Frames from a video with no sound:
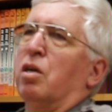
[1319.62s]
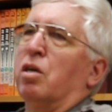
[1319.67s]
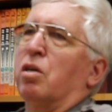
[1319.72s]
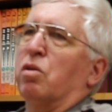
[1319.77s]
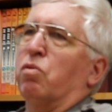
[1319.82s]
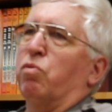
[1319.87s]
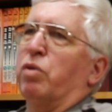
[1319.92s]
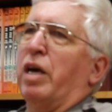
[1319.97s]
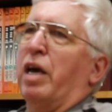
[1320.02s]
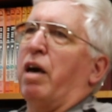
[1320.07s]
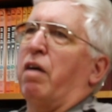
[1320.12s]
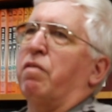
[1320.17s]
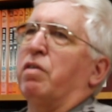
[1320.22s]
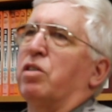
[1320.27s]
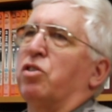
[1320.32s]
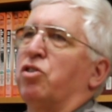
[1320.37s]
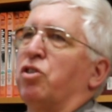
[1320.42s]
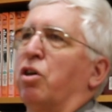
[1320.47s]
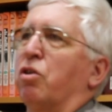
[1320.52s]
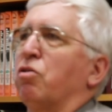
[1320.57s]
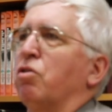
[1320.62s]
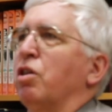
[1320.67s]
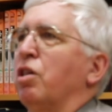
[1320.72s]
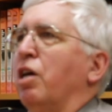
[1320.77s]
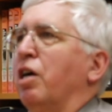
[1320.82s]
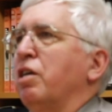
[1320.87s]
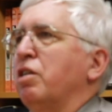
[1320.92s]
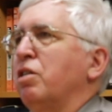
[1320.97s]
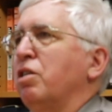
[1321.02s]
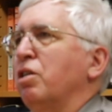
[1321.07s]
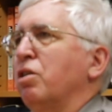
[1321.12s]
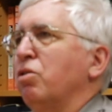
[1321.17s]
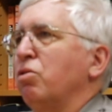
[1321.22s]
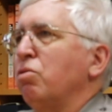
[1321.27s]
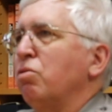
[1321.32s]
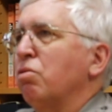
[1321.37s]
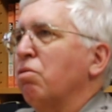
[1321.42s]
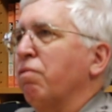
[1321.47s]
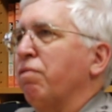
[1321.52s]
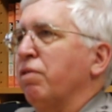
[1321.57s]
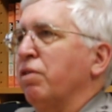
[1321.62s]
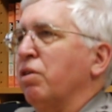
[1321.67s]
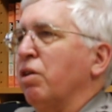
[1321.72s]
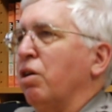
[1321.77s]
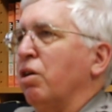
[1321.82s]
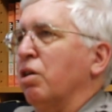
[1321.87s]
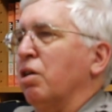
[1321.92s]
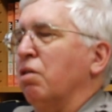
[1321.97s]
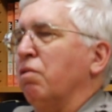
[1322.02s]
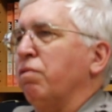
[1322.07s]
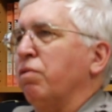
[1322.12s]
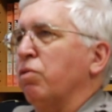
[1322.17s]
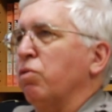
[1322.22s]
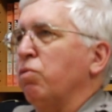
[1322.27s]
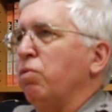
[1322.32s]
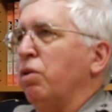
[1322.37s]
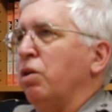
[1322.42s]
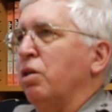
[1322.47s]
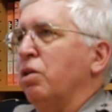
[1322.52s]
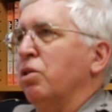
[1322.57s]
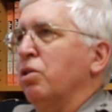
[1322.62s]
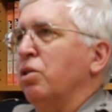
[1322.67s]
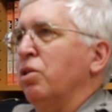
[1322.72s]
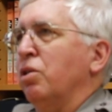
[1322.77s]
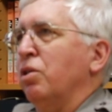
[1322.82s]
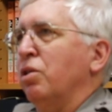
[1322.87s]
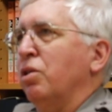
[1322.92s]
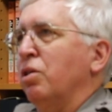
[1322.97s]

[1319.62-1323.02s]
We have a general idea who the photographer was,